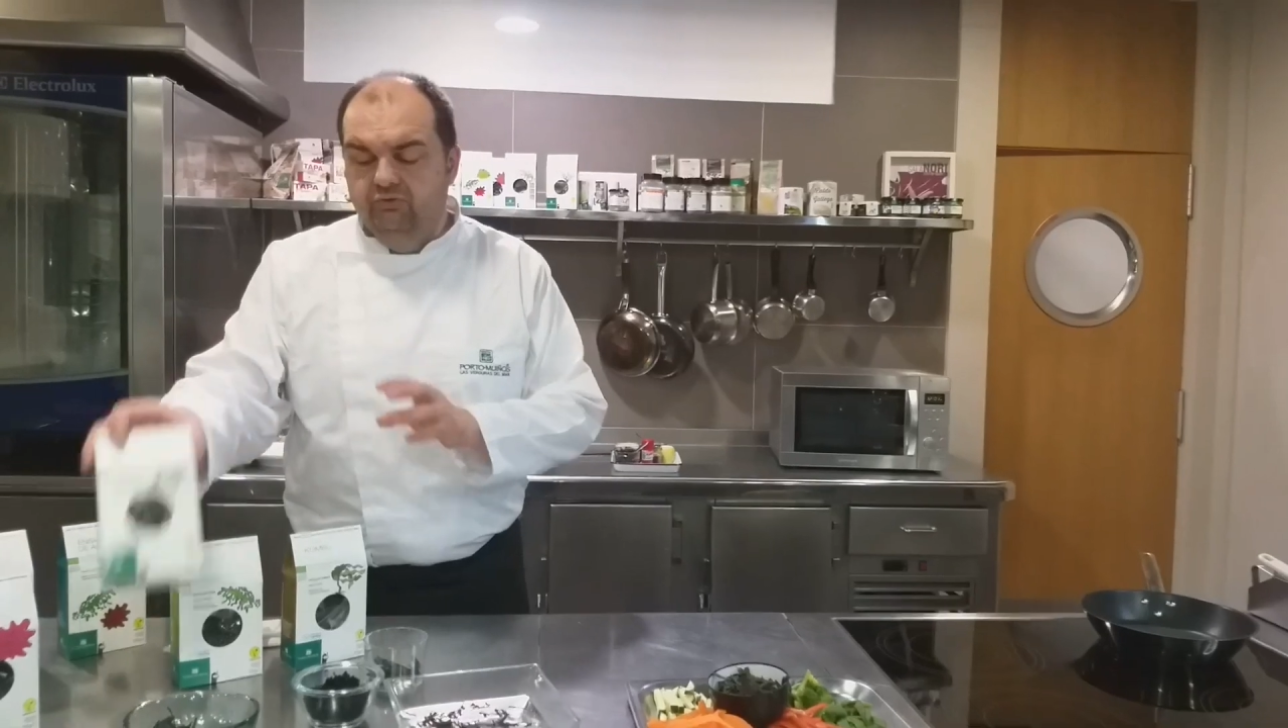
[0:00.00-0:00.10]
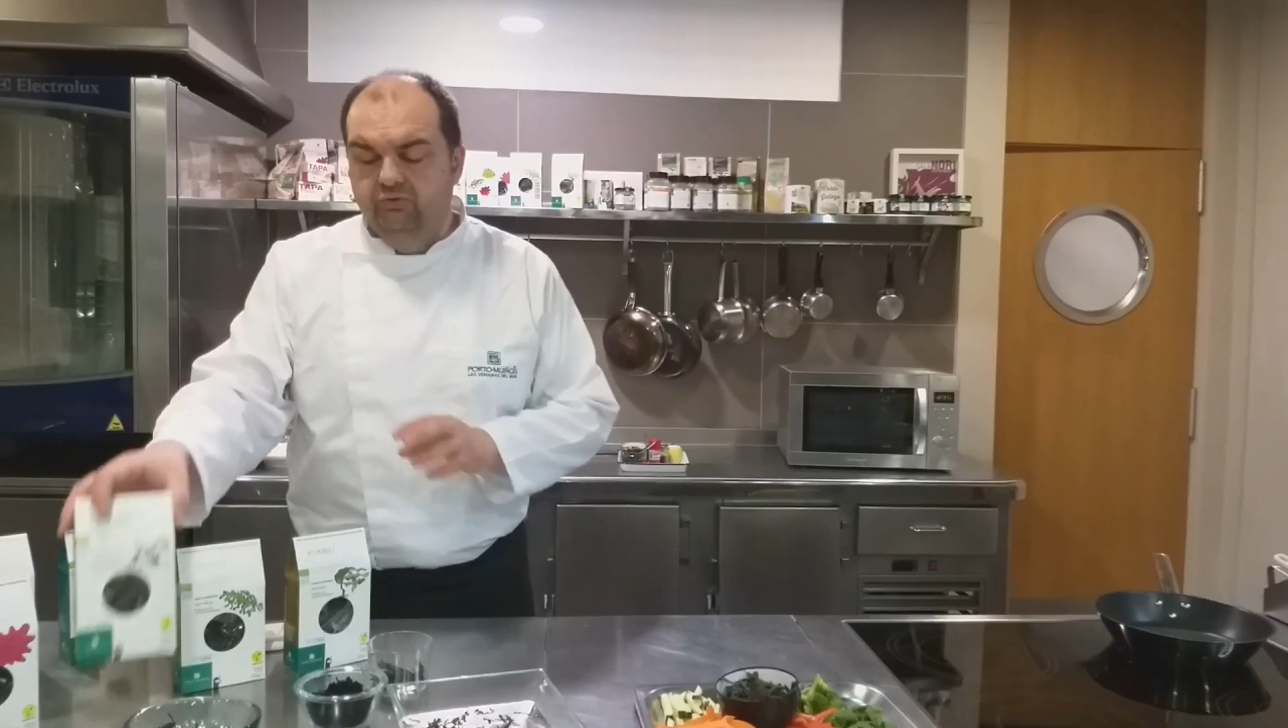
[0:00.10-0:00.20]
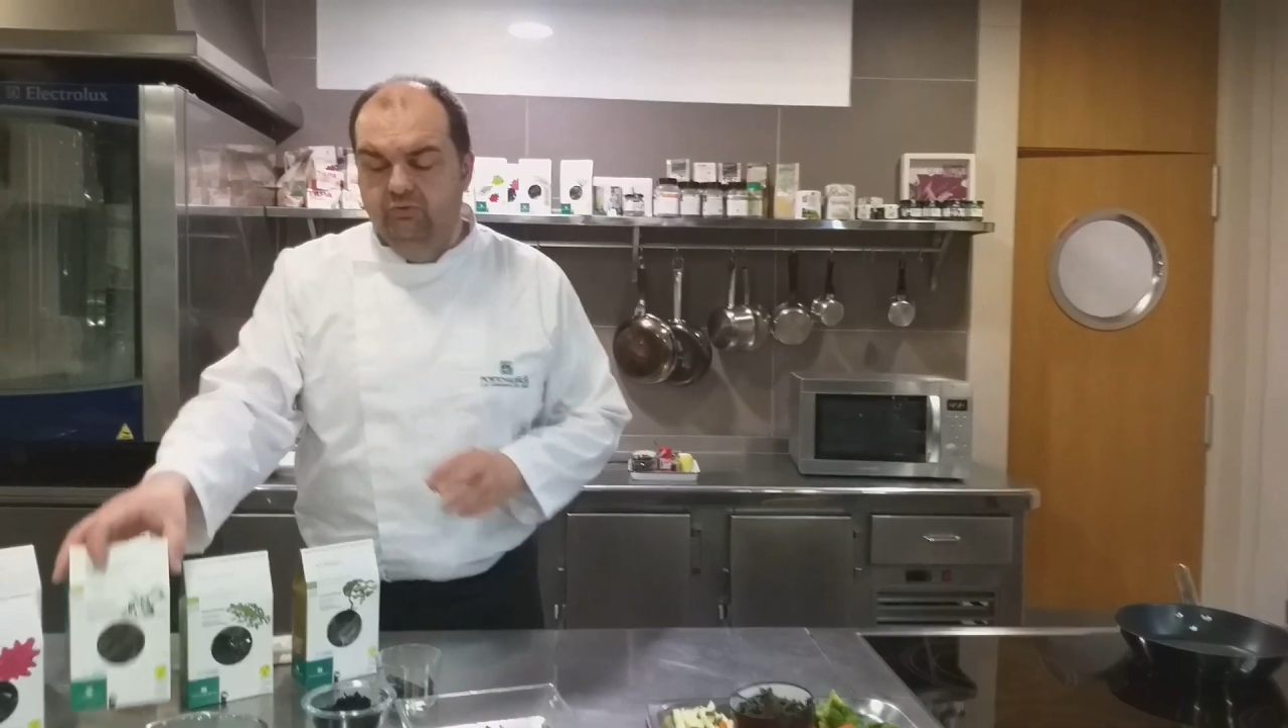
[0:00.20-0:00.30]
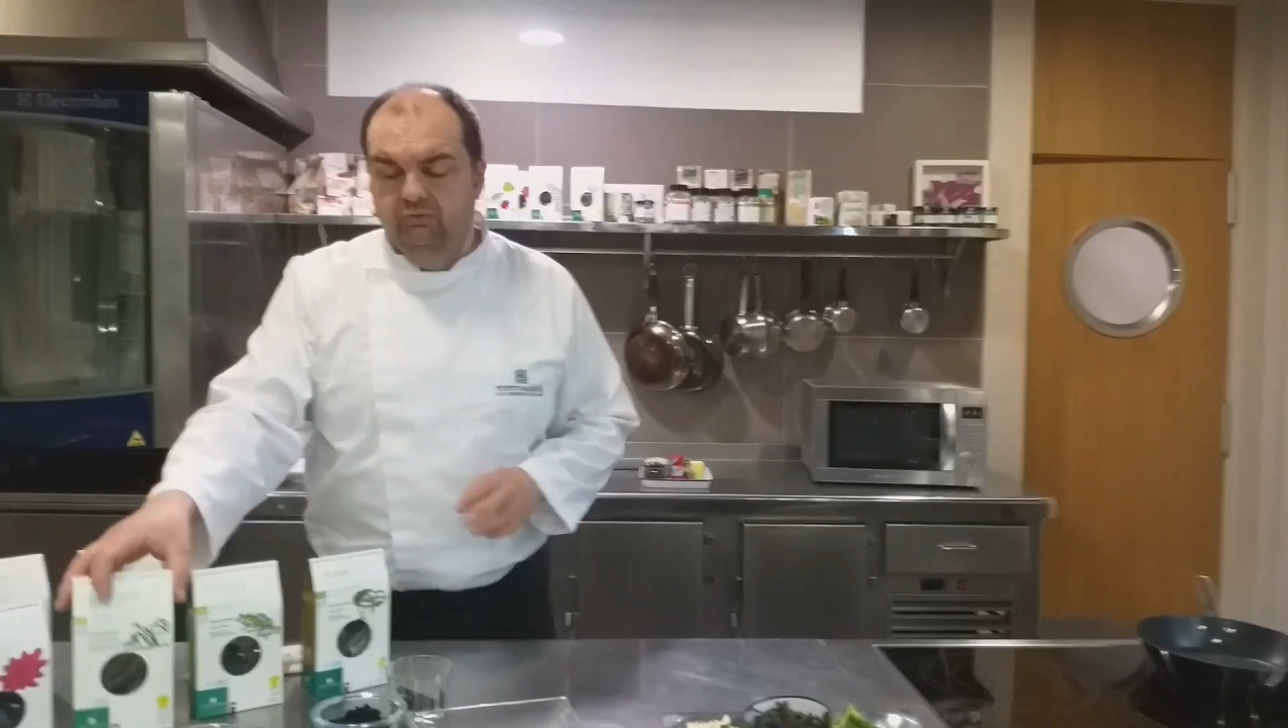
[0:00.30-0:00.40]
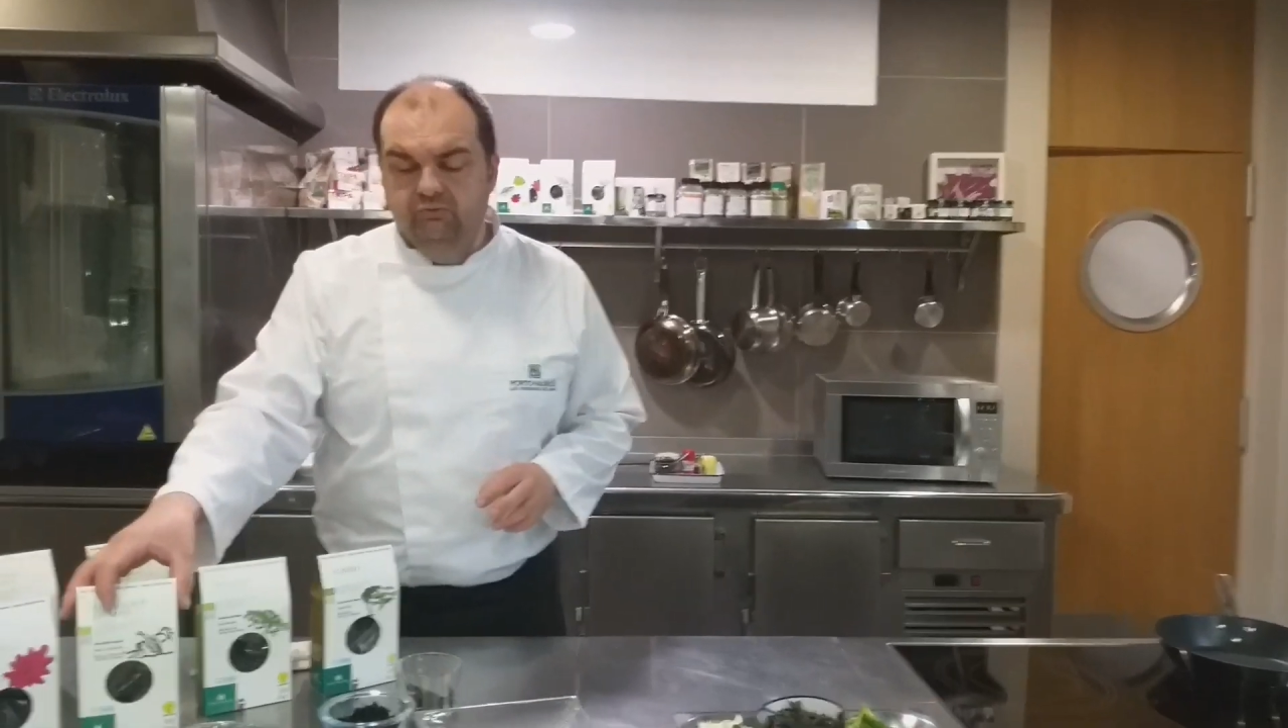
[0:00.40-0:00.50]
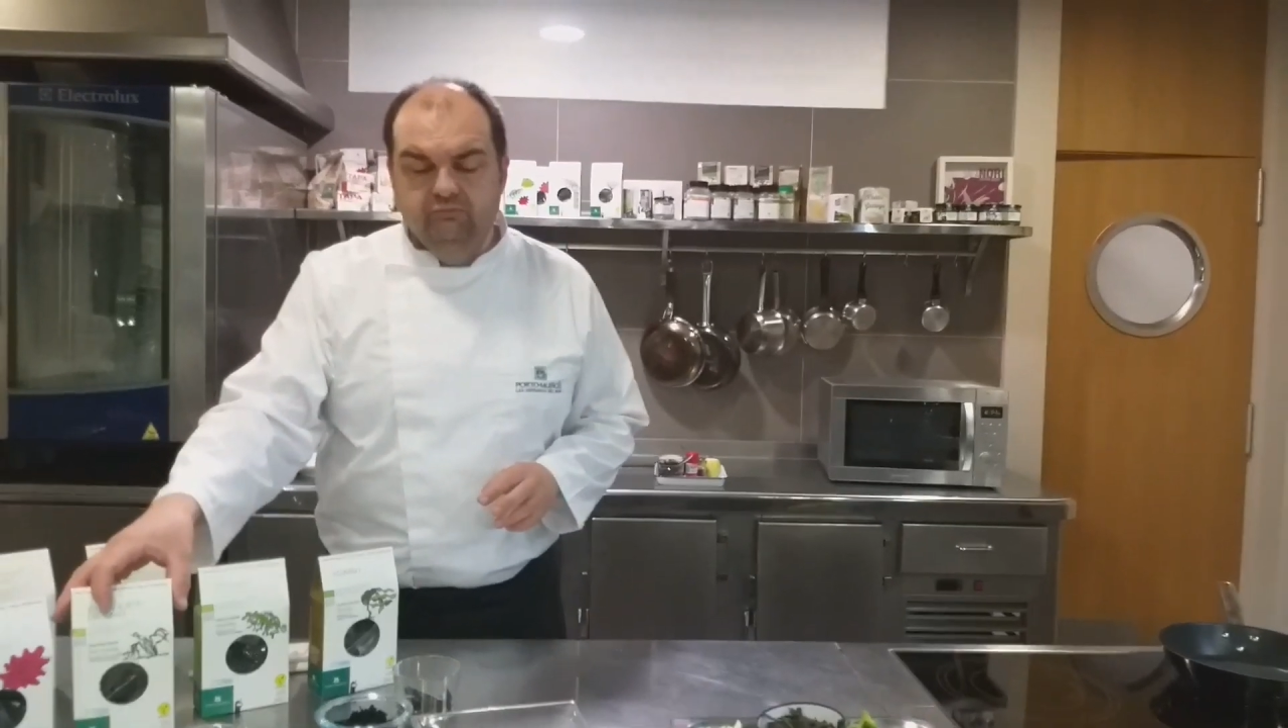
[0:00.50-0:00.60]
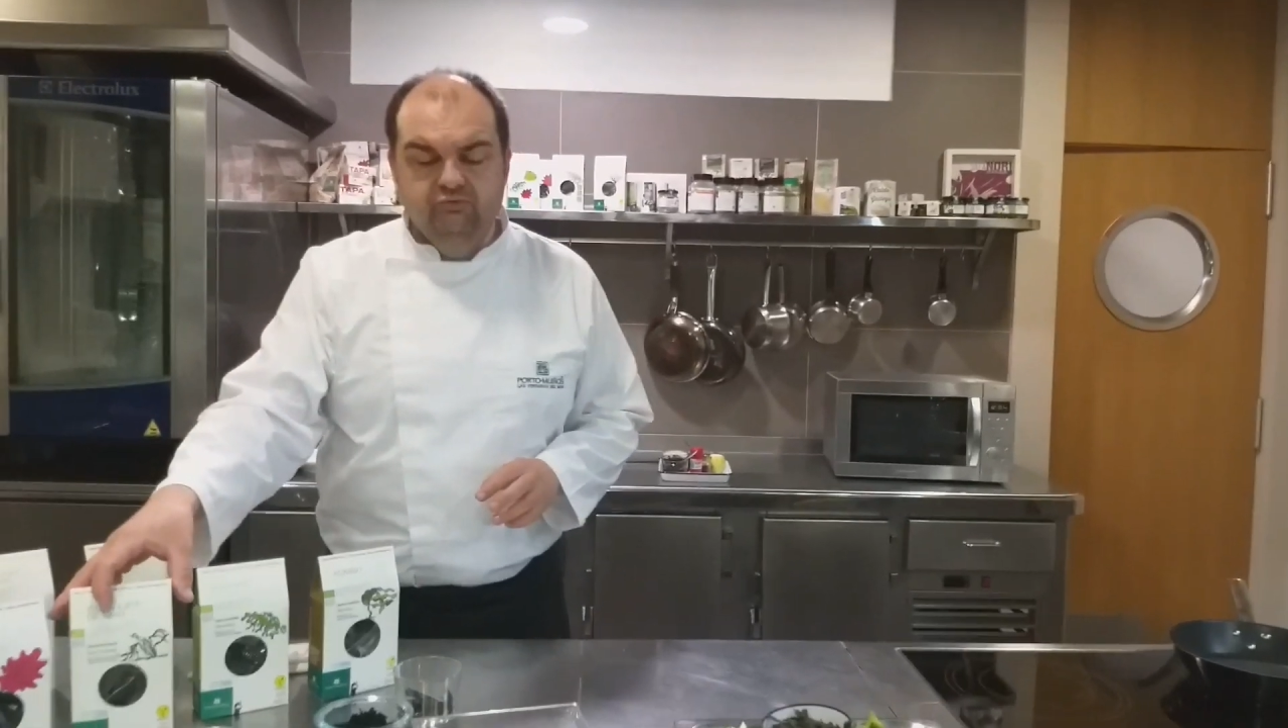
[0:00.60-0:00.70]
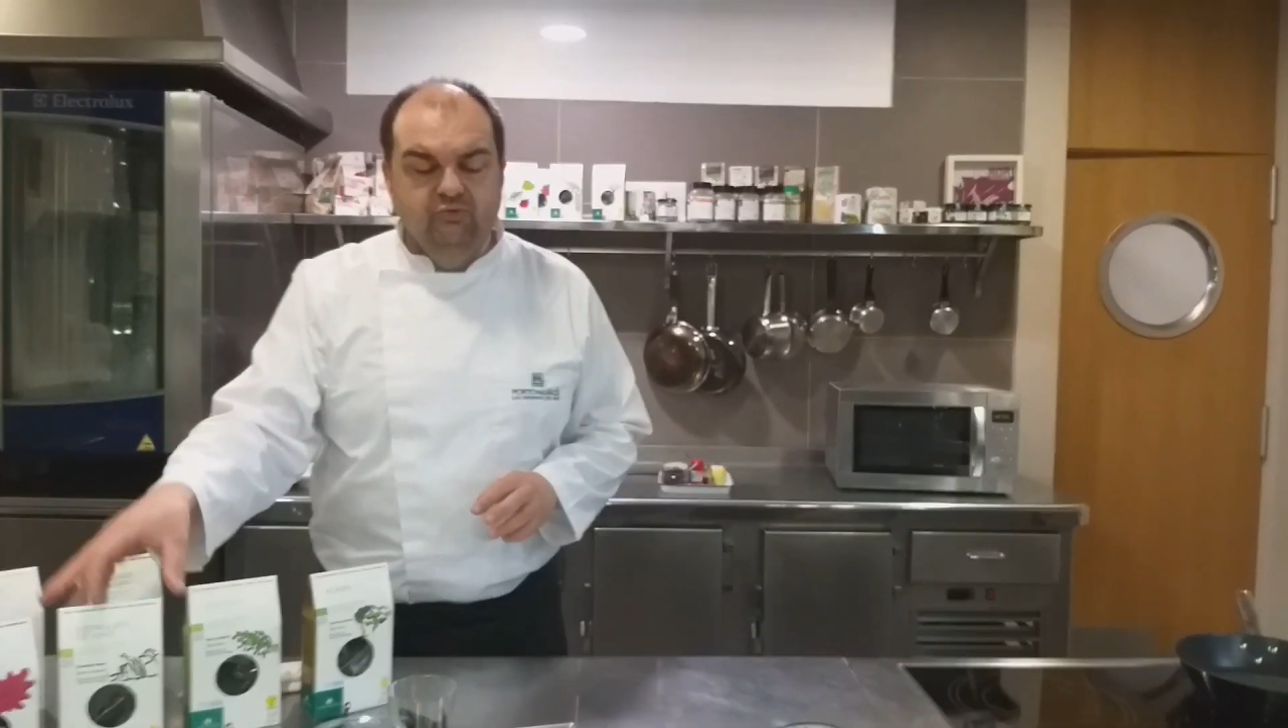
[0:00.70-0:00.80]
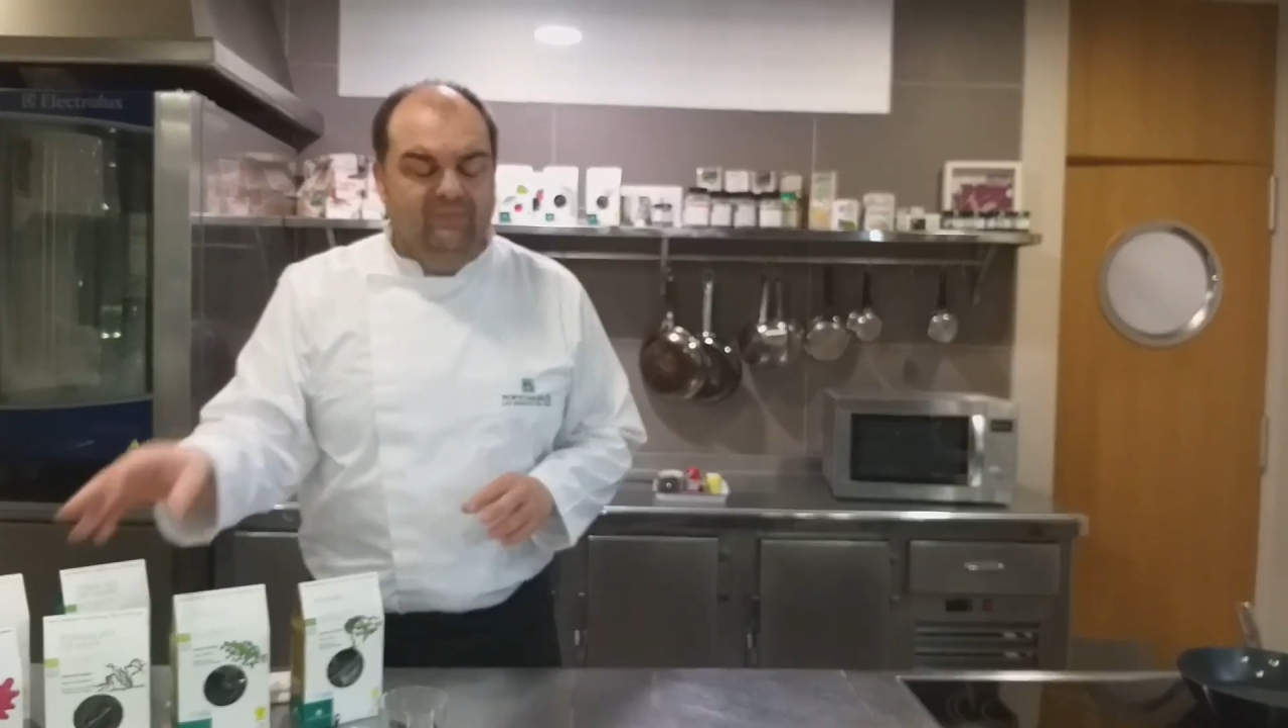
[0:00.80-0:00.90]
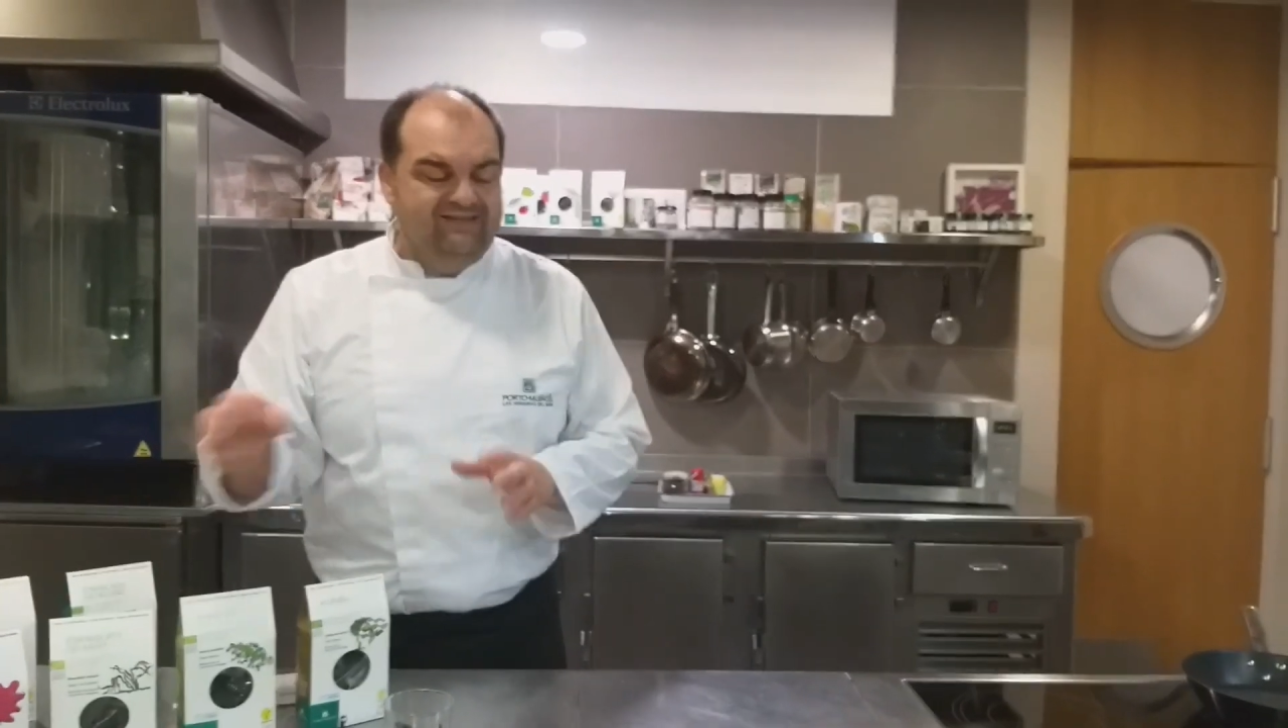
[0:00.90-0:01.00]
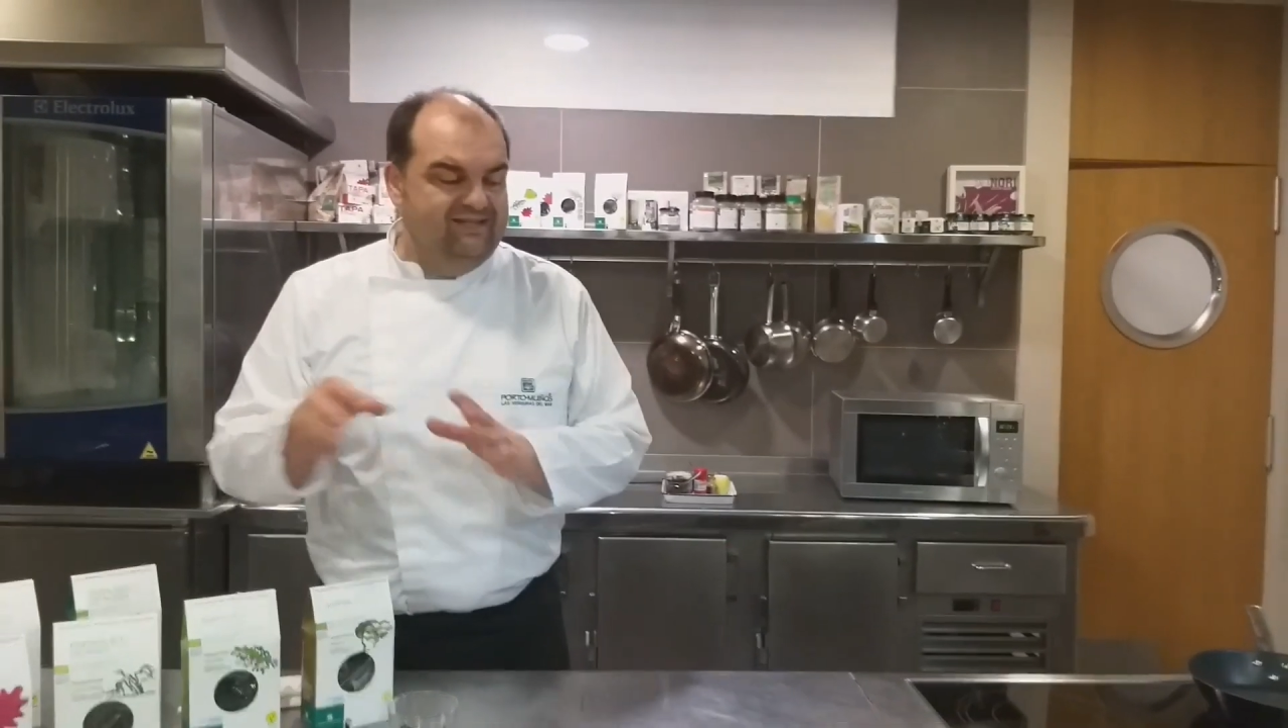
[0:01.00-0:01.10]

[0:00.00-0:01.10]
you must